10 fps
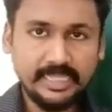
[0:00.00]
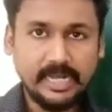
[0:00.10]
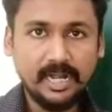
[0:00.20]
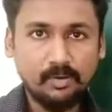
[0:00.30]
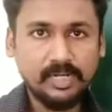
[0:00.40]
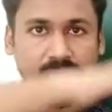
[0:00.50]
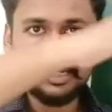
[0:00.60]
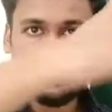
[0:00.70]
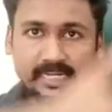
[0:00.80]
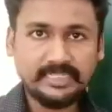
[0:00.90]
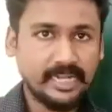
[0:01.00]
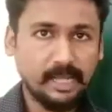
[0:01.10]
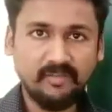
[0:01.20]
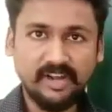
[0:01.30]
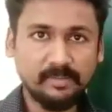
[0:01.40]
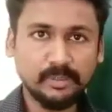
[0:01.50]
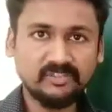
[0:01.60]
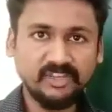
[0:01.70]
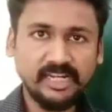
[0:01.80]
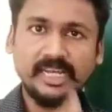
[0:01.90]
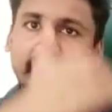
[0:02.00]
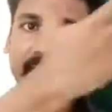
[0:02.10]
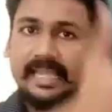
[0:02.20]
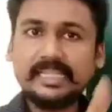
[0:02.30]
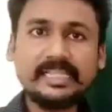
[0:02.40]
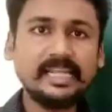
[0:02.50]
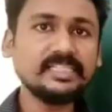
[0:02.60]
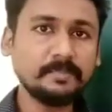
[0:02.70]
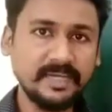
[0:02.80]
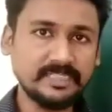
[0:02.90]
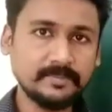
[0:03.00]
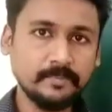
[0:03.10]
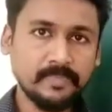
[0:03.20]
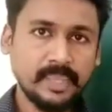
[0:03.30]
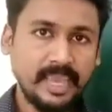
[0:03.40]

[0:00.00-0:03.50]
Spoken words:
then around the earth there is a layer of atmosphere, and then there is space.